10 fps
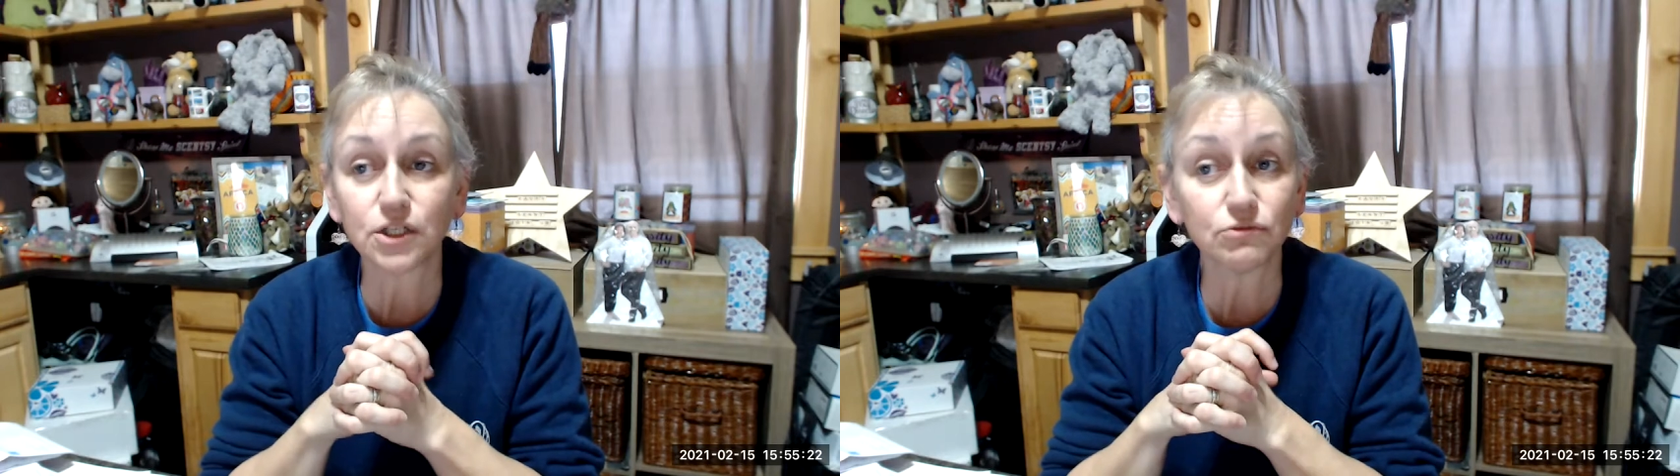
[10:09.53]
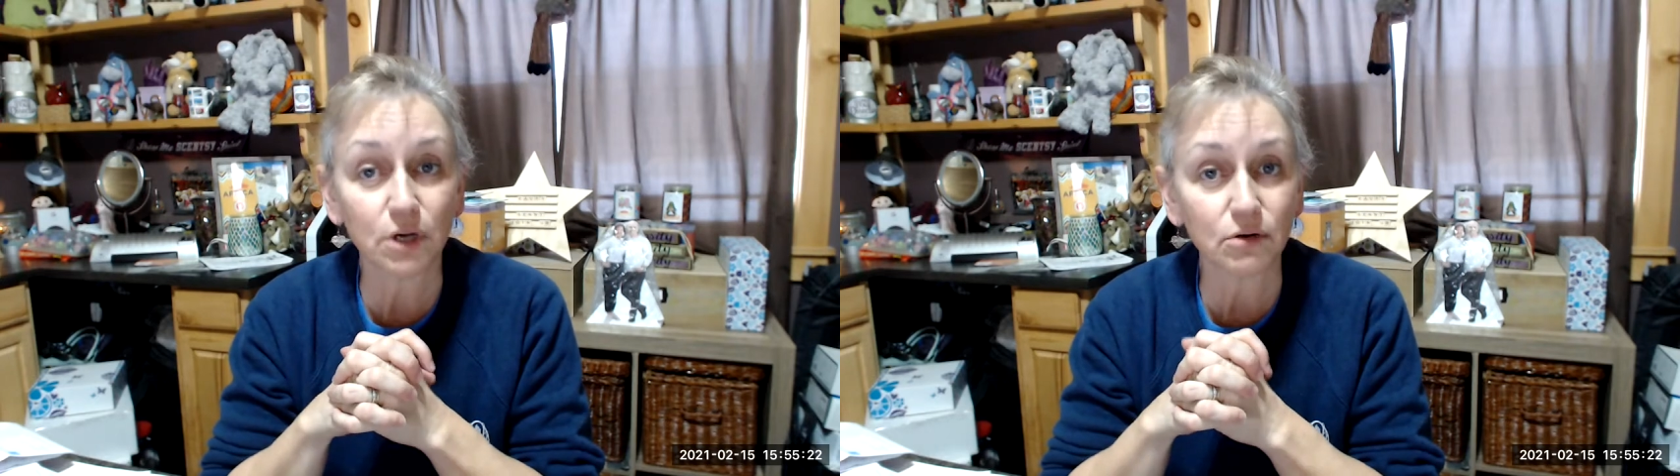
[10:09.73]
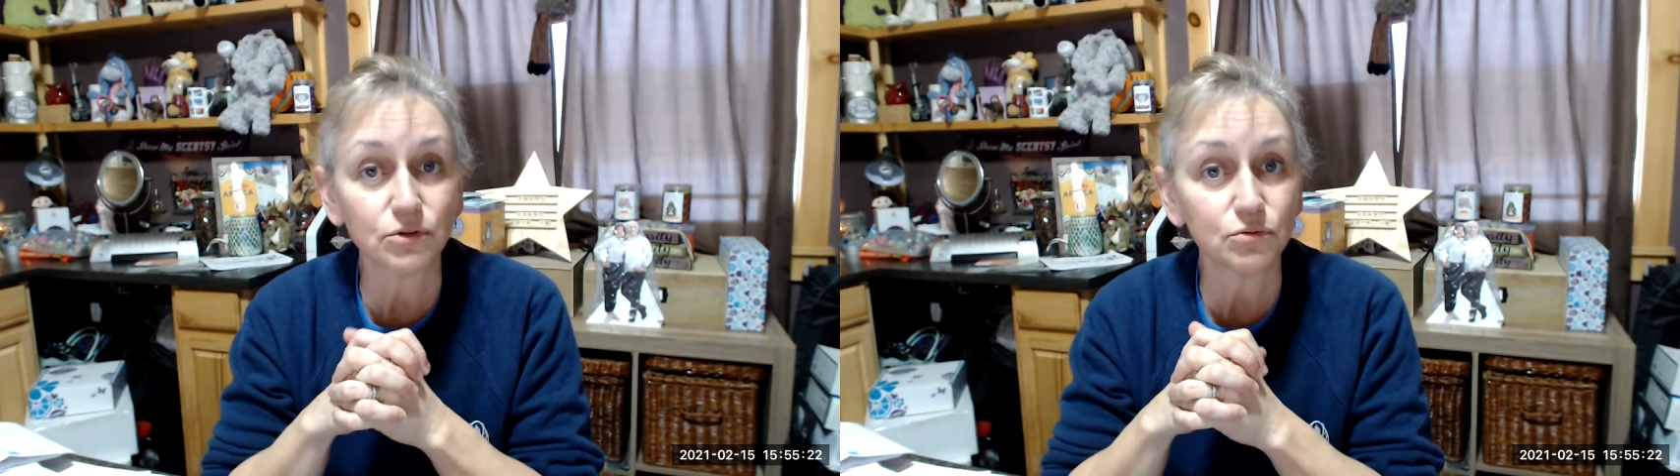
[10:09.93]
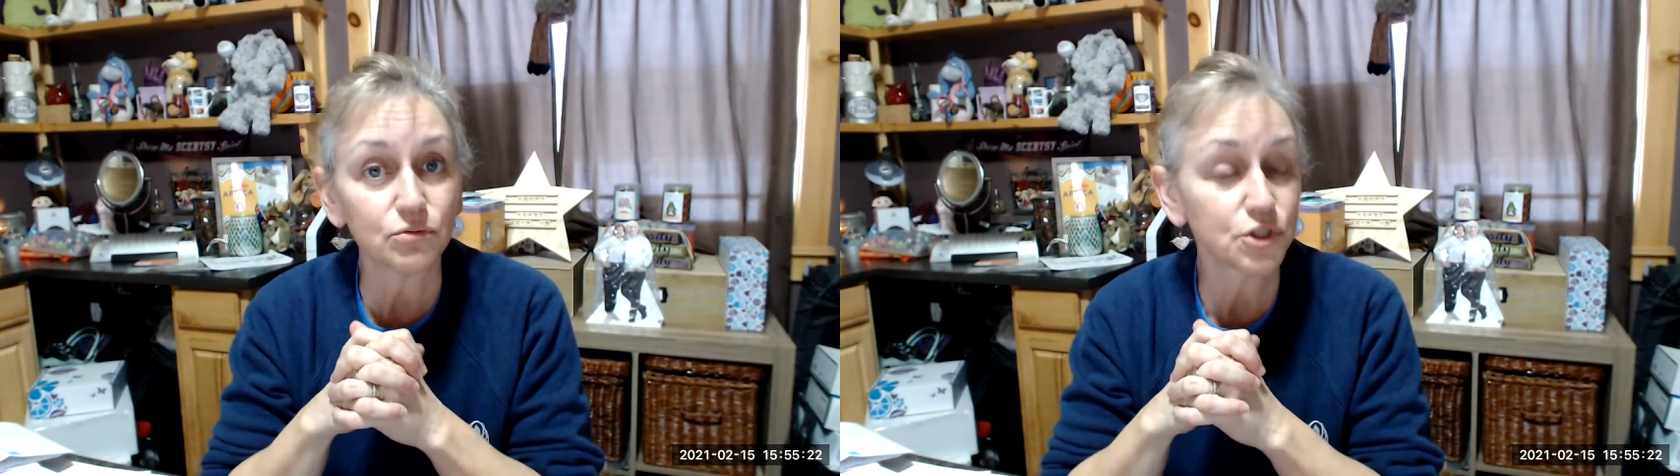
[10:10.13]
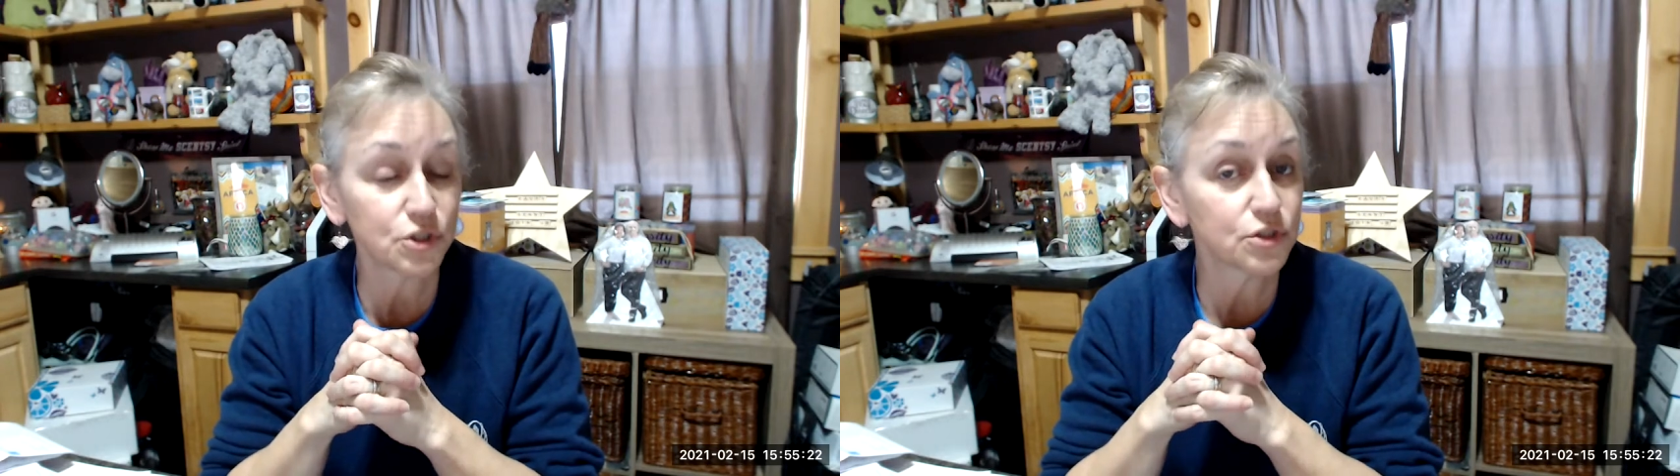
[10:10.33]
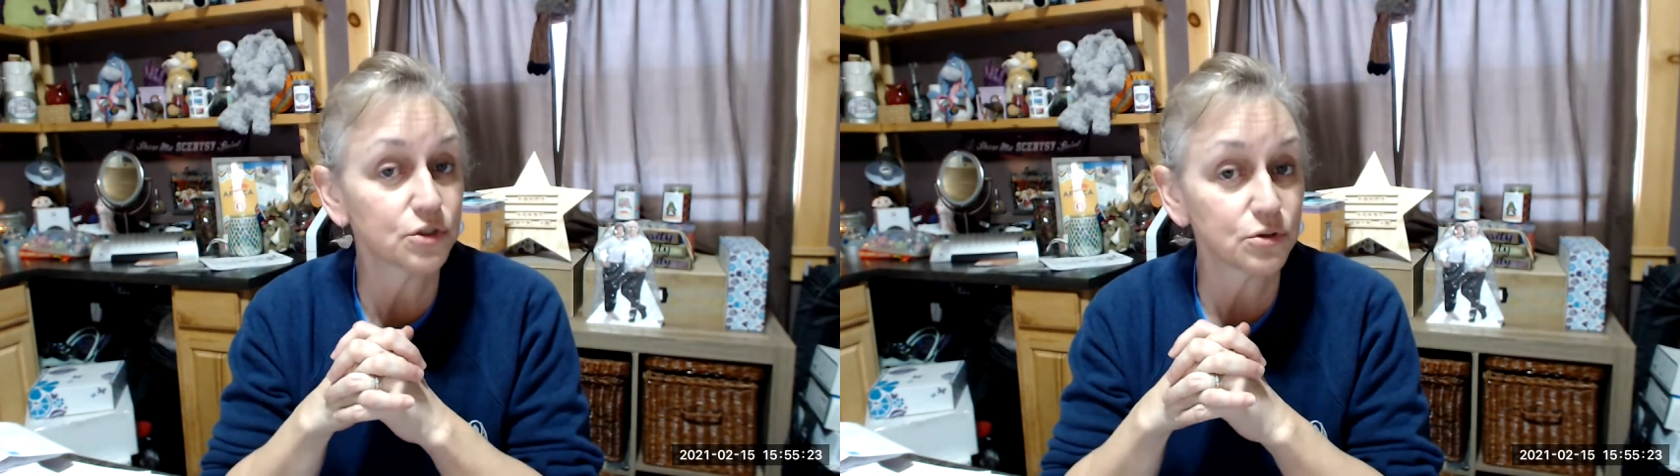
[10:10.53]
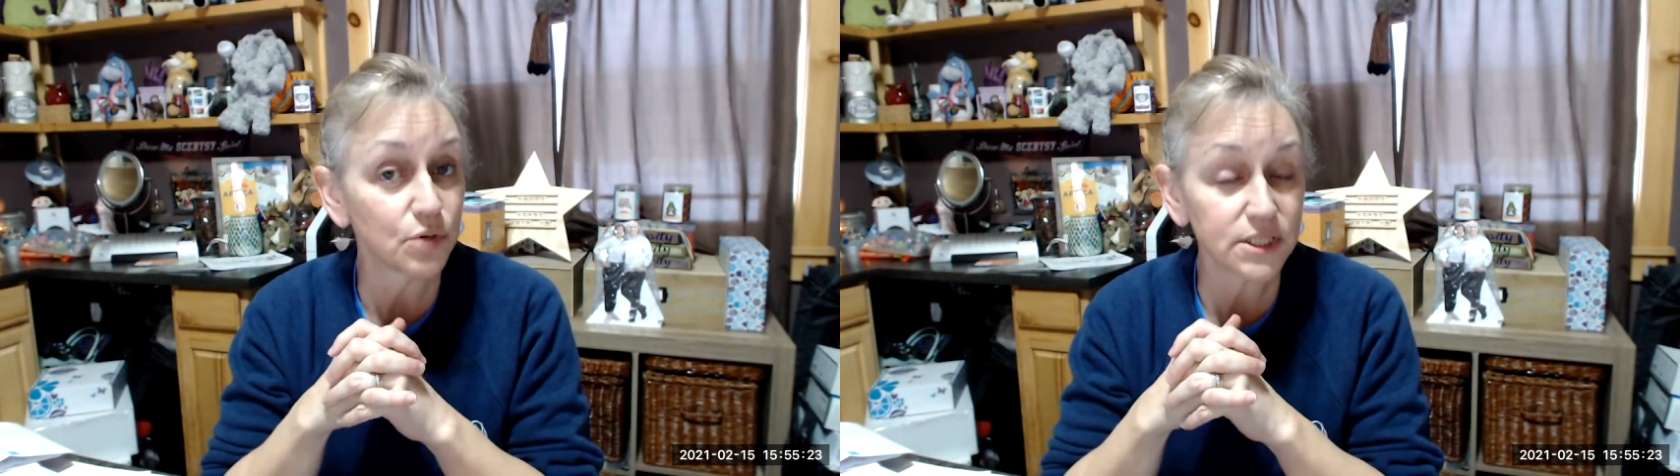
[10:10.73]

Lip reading: you know, you should do